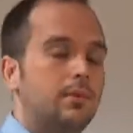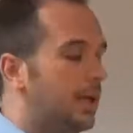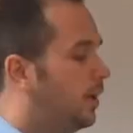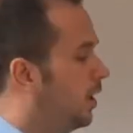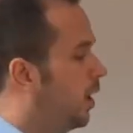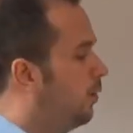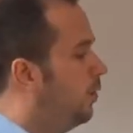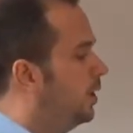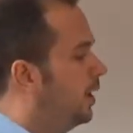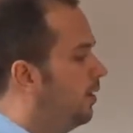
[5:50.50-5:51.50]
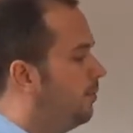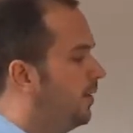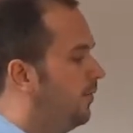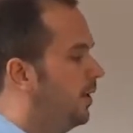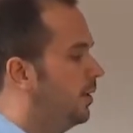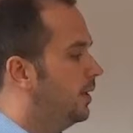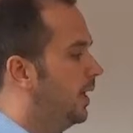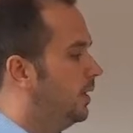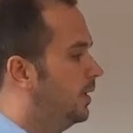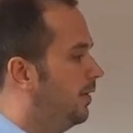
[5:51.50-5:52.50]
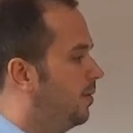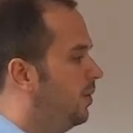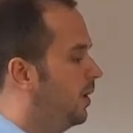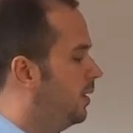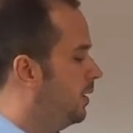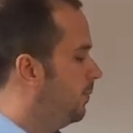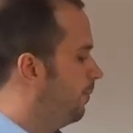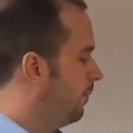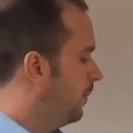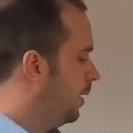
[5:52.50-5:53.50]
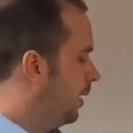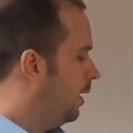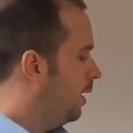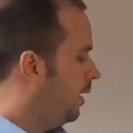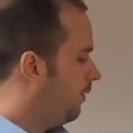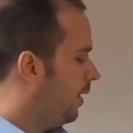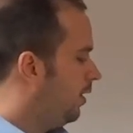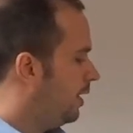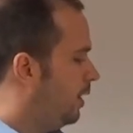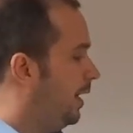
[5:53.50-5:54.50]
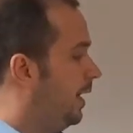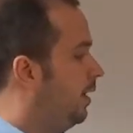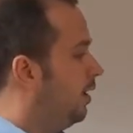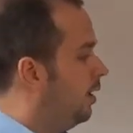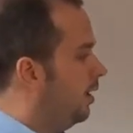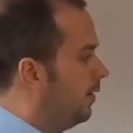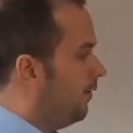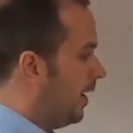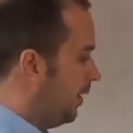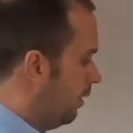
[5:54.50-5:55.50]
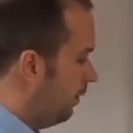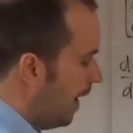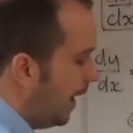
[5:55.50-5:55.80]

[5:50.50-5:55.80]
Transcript: That's the coordinate of my first stationary point. If I look at the other value of